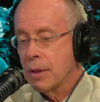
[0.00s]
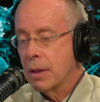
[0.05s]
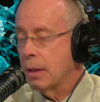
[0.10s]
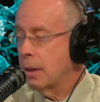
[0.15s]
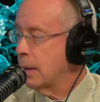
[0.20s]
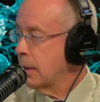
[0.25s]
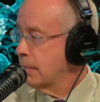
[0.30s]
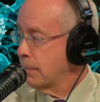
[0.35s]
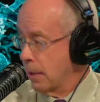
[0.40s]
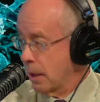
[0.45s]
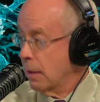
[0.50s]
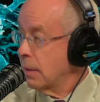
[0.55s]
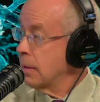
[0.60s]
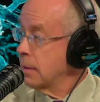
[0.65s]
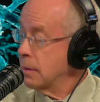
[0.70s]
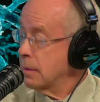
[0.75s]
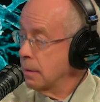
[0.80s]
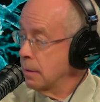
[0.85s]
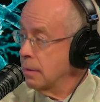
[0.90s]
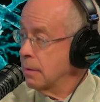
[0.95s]
uh,
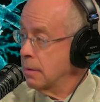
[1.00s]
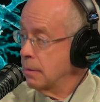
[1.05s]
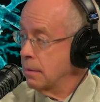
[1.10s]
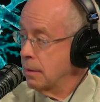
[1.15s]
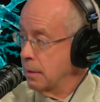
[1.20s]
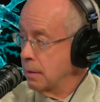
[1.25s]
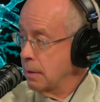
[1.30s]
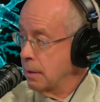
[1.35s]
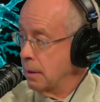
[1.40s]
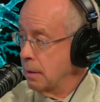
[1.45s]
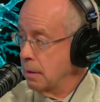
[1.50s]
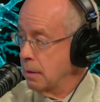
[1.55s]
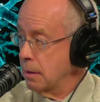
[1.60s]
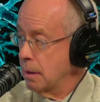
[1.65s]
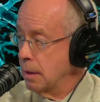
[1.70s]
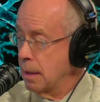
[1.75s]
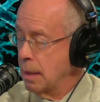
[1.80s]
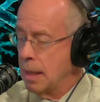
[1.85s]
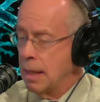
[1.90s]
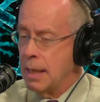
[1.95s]
Parkinson's disease,
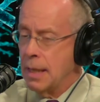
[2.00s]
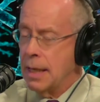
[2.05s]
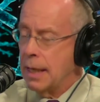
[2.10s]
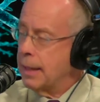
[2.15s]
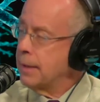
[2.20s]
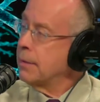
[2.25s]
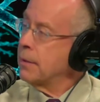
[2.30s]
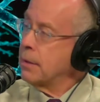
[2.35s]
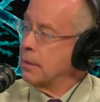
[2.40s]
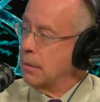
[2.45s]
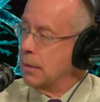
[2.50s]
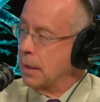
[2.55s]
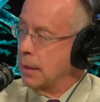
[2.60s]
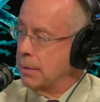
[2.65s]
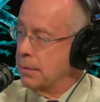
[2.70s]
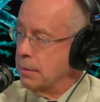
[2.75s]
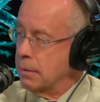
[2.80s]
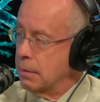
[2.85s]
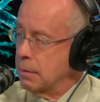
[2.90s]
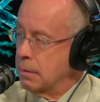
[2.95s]
and there are
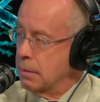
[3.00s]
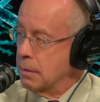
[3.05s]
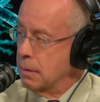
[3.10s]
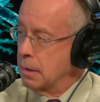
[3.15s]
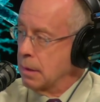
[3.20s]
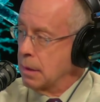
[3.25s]
others.